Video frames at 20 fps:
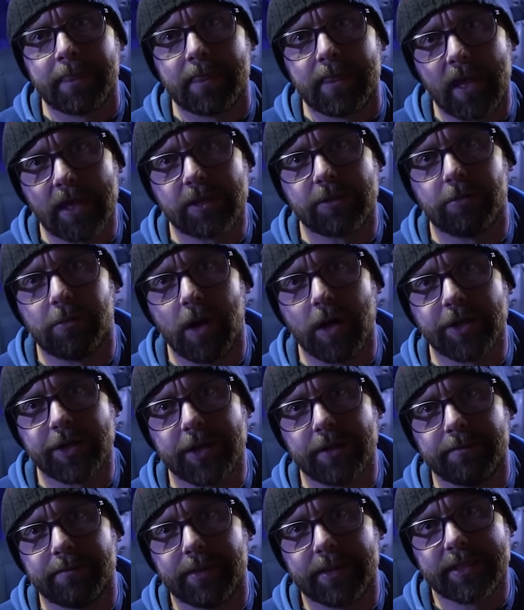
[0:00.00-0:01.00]
Thanks for
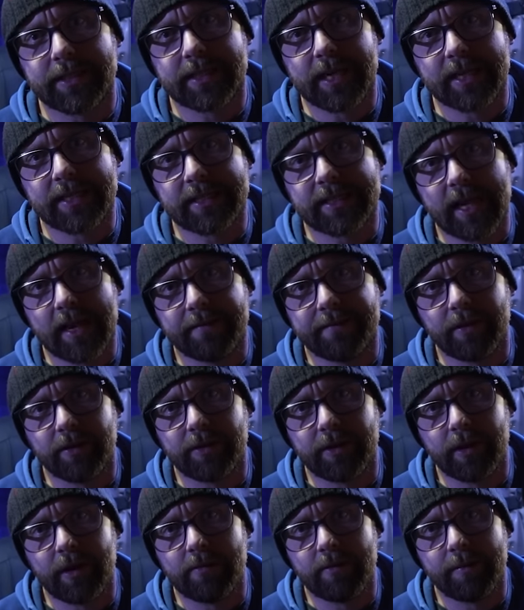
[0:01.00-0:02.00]
watching. Please stay safe out
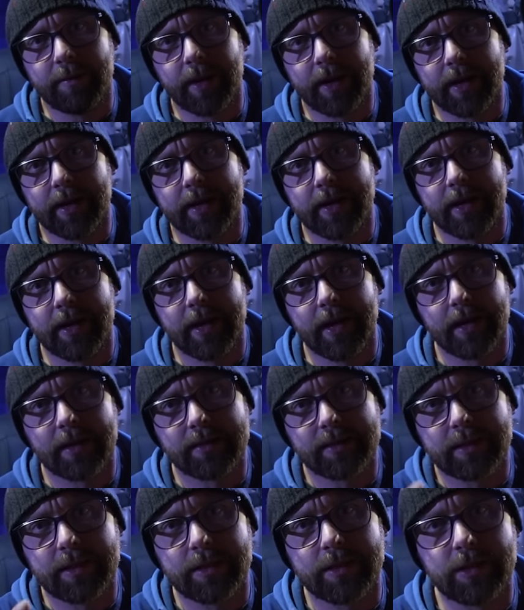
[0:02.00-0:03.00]
there, everybody, and I'll
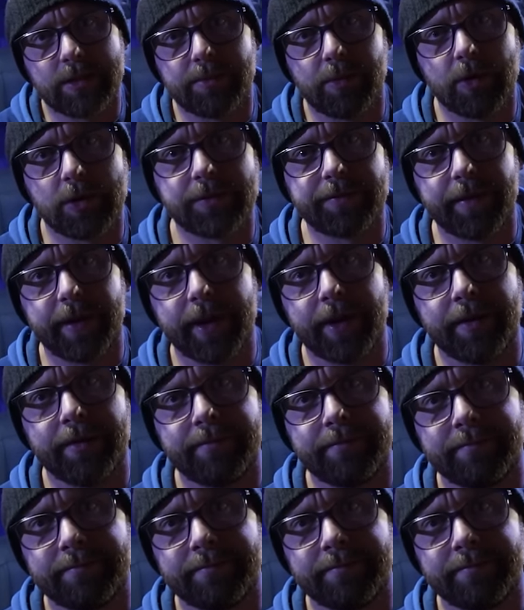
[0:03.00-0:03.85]
see you in tomorrow's video.